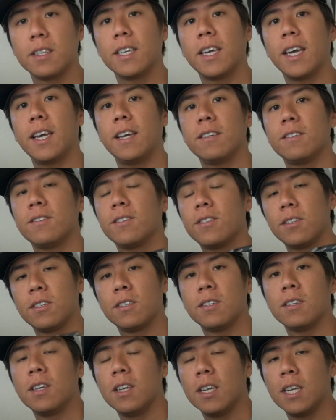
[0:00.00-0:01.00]

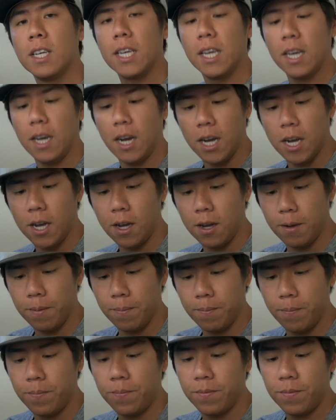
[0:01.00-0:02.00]
case,
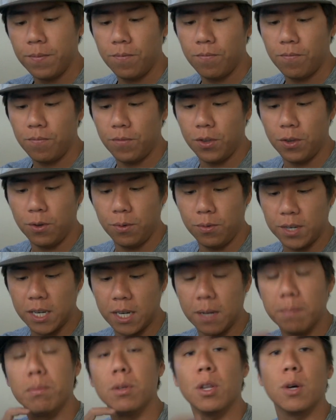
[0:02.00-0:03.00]
you
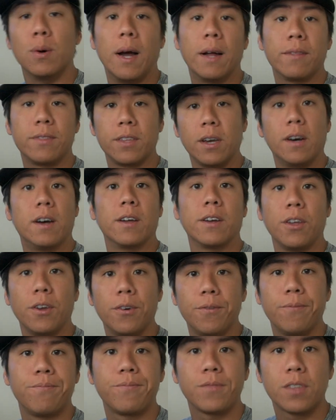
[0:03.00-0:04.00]
tend to blow out the
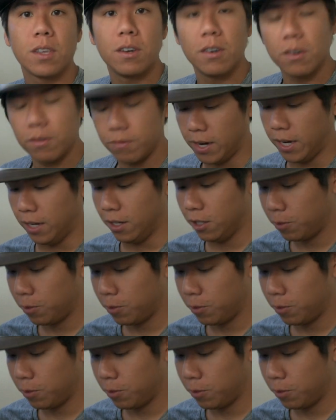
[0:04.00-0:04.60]
audio, right?